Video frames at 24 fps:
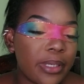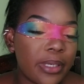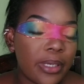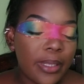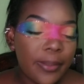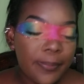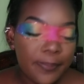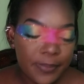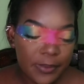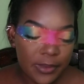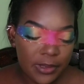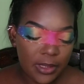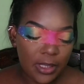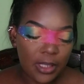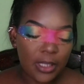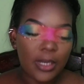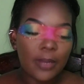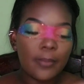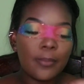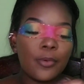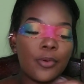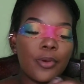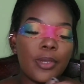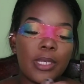lips, and
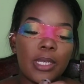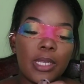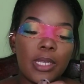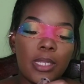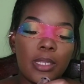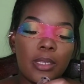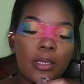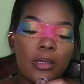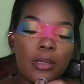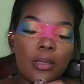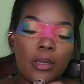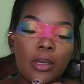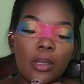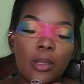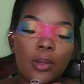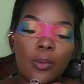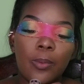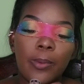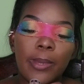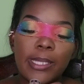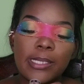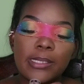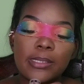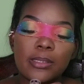I'm going in
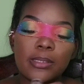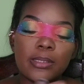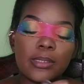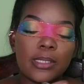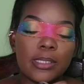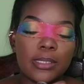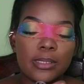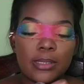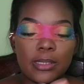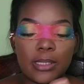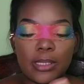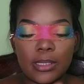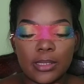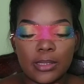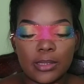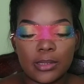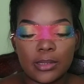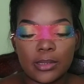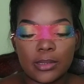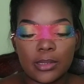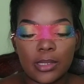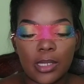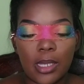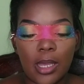with, this
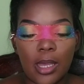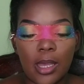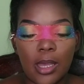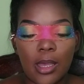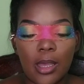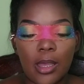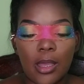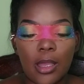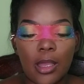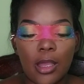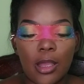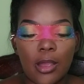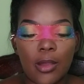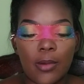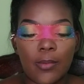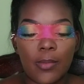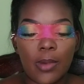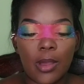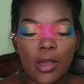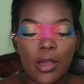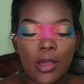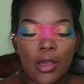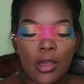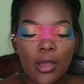is um,
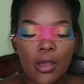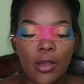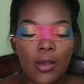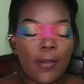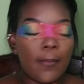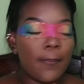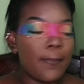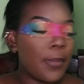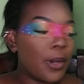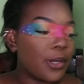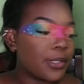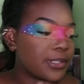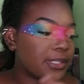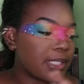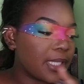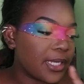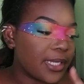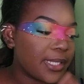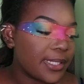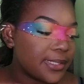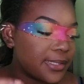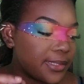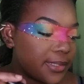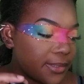Bounce On
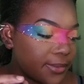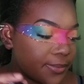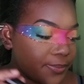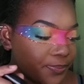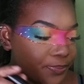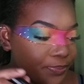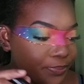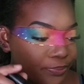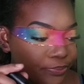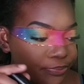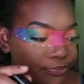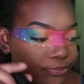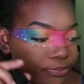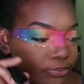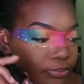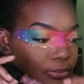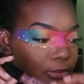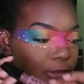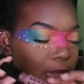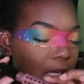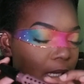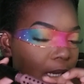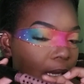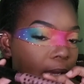It's
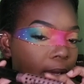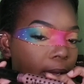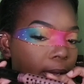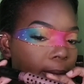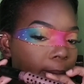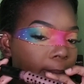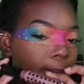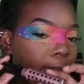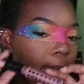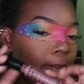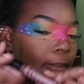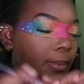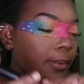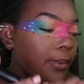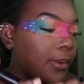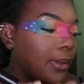um,